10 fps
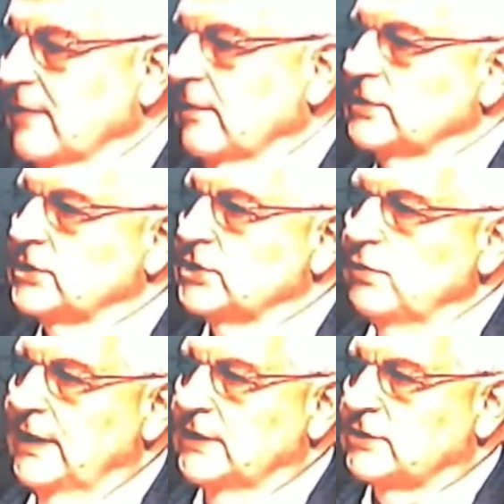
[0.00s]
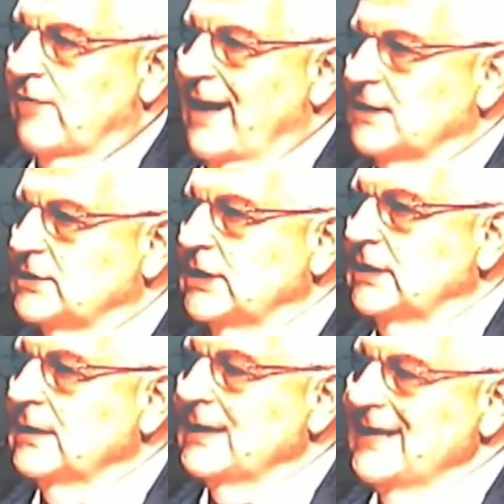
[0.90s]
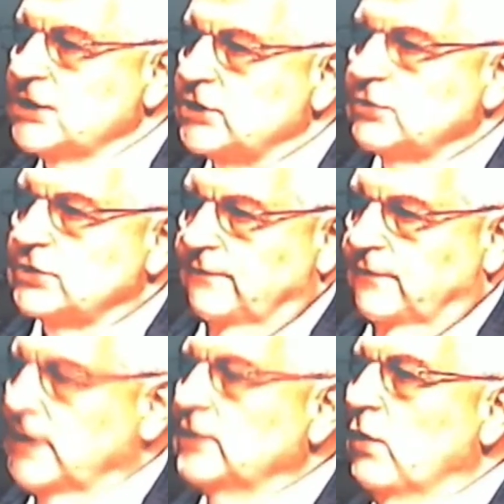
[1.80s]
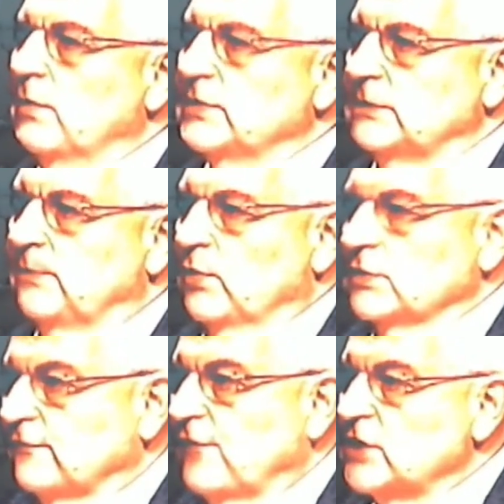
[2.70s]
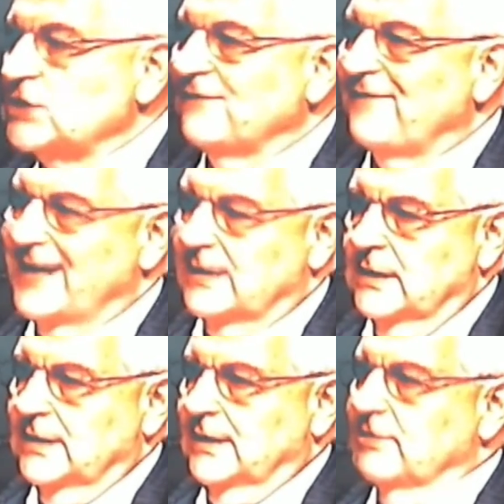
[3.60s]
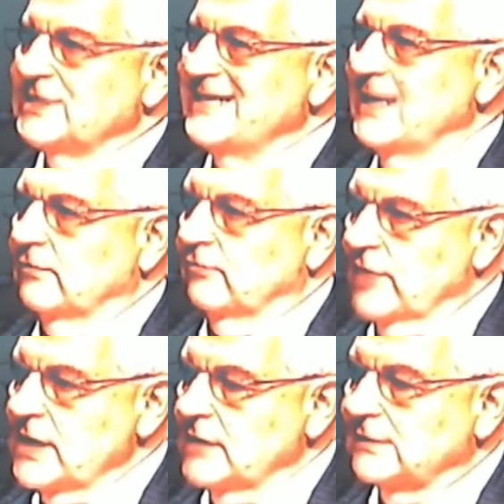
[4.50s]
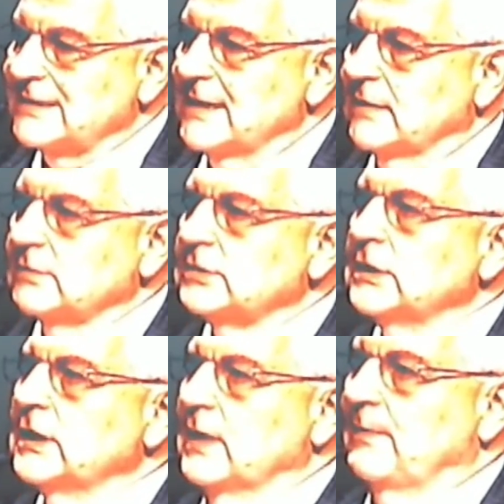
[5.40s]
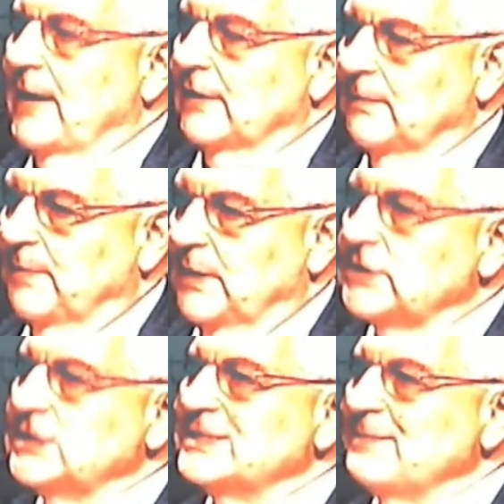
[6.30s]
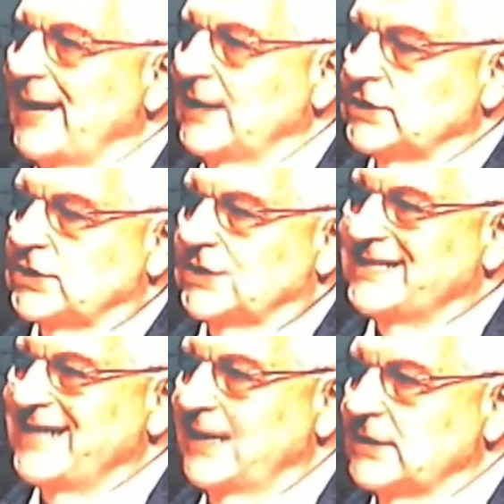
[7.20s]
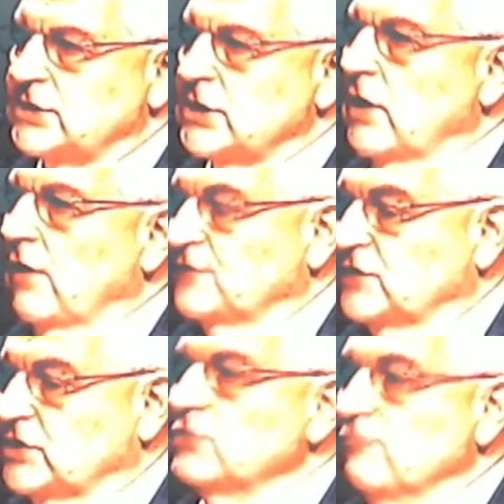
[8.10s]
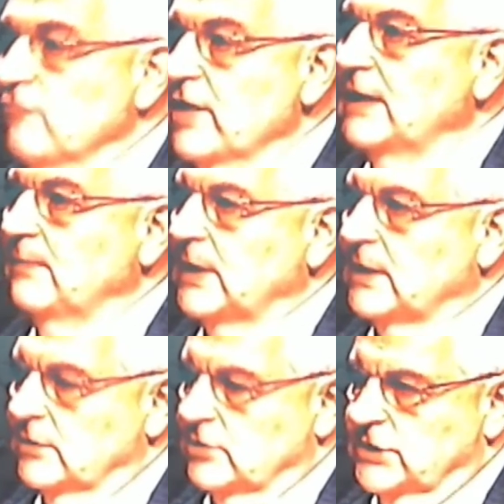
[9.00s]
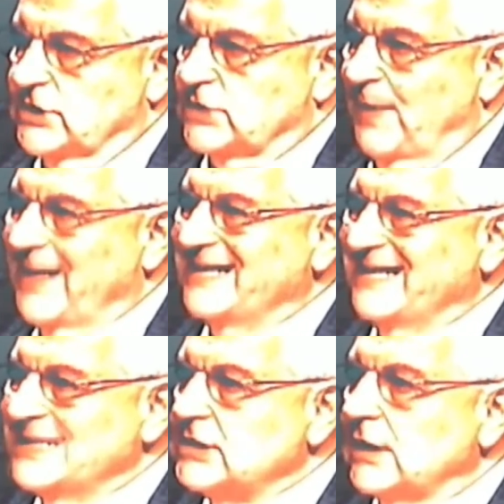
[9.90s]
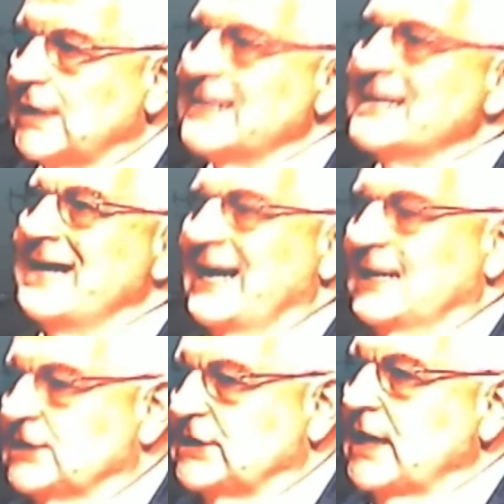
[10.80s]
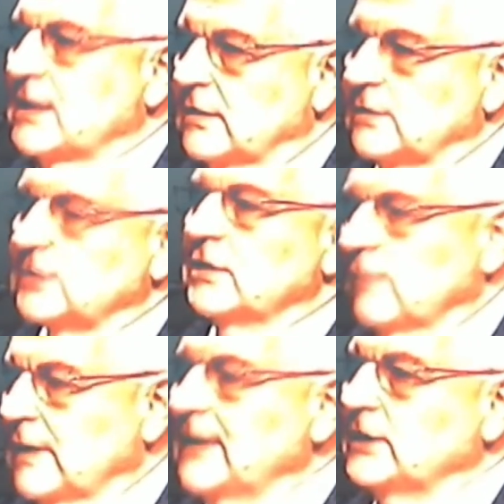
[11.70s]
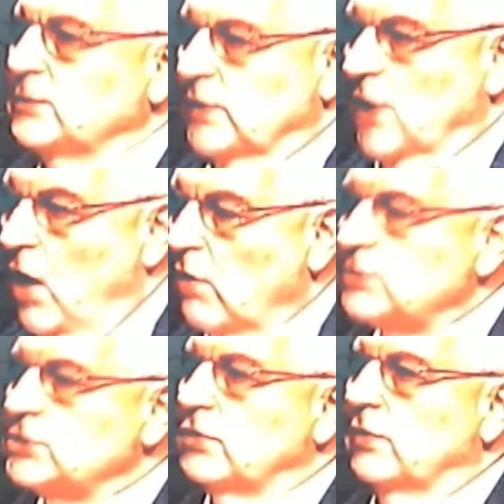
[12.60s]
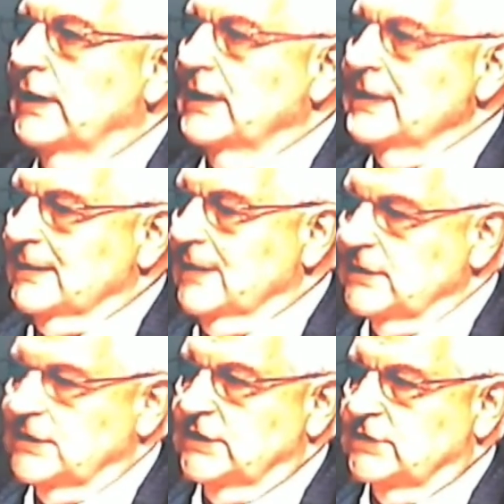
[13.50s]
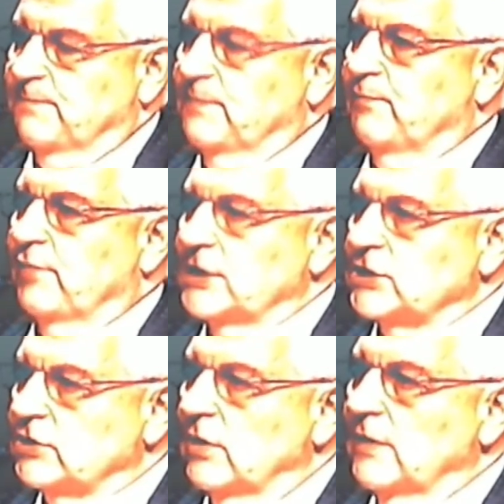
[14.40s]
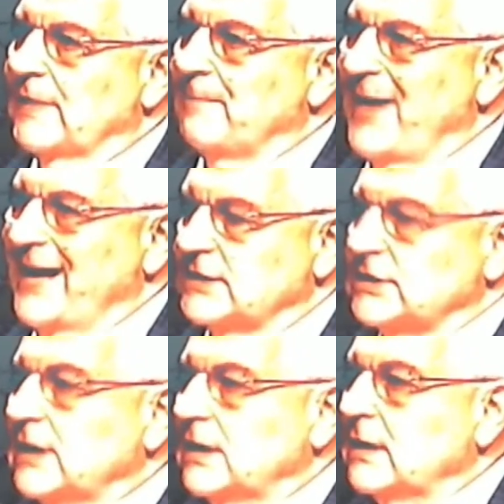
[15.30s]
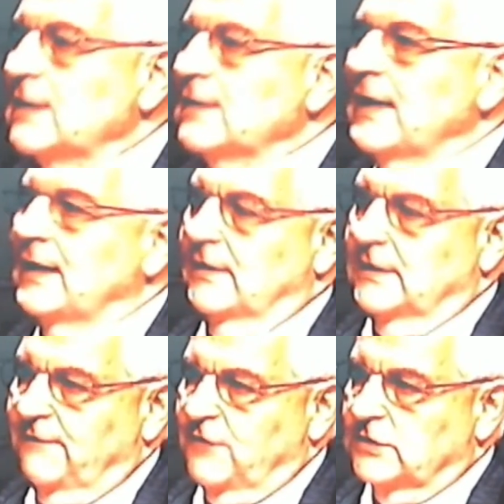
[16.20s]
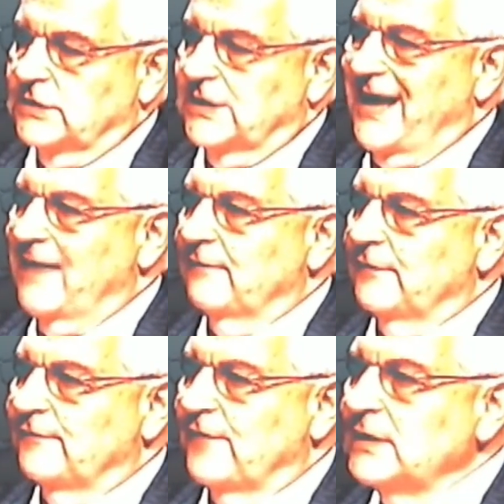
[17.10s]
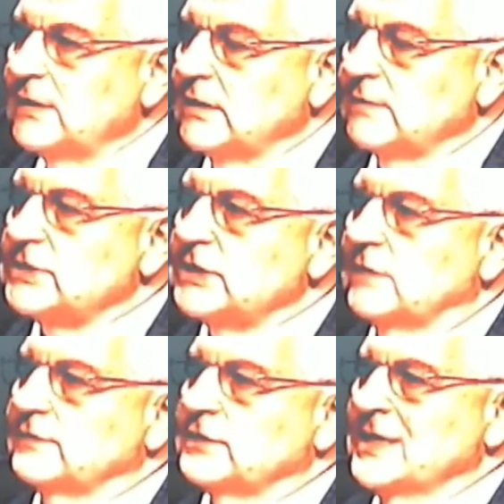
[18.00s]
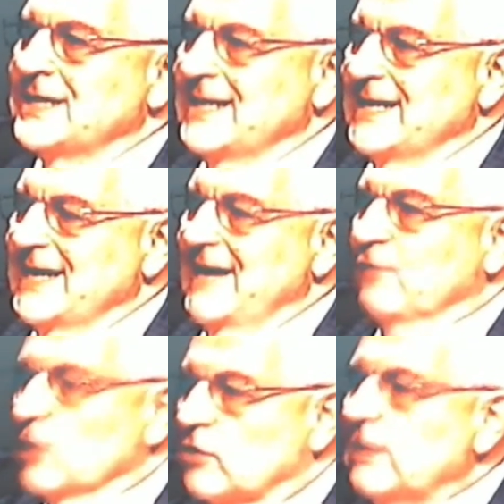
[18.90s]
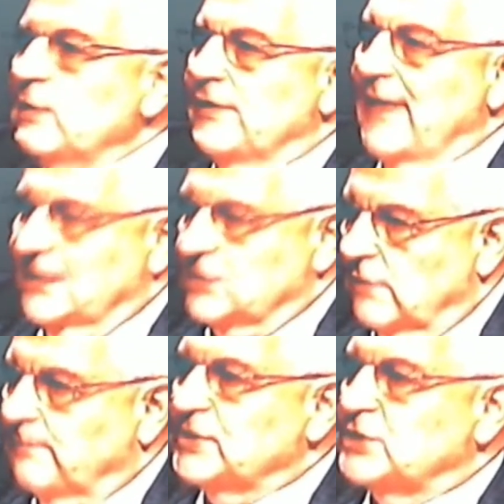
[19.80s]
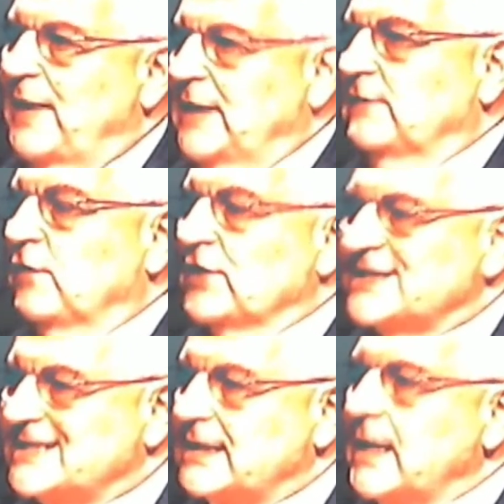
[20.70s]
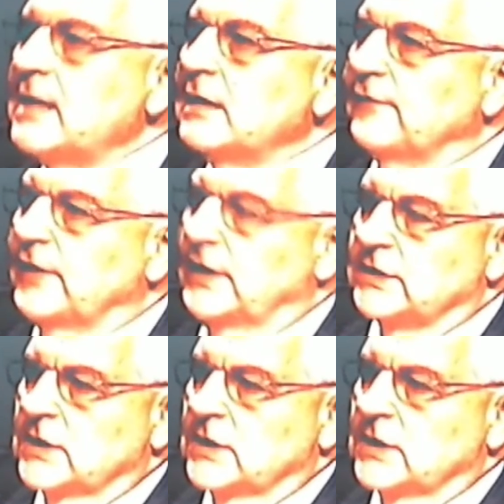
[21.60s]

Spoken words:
are two interacting issues of enormous importance. First, the fact there is now real doubt about the ability to manage the debts of two really big countries, Spain and Italy. And second, linked with the whole story, there's this pressure on the banks and the difficulty they have of funding themselves. If you agree with that sort of perspective on the scale of it,